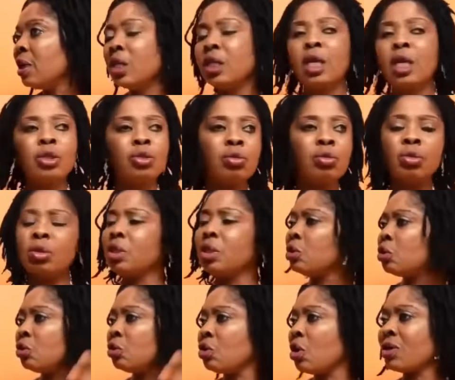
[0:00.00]
You
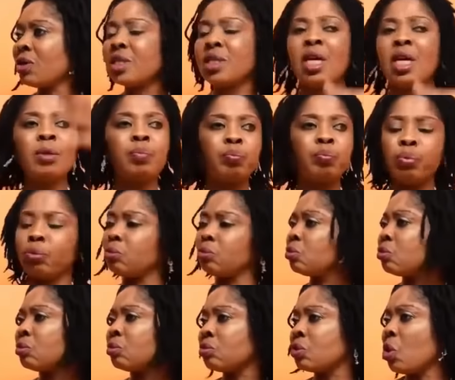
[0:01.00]
should just say,
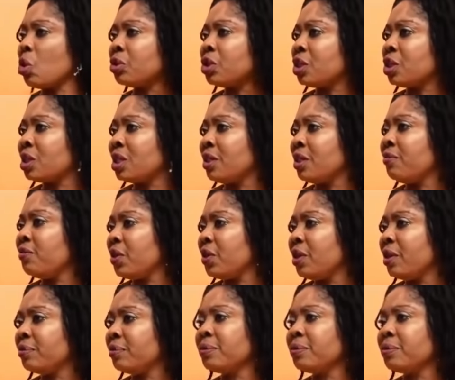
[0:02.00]
touch TV.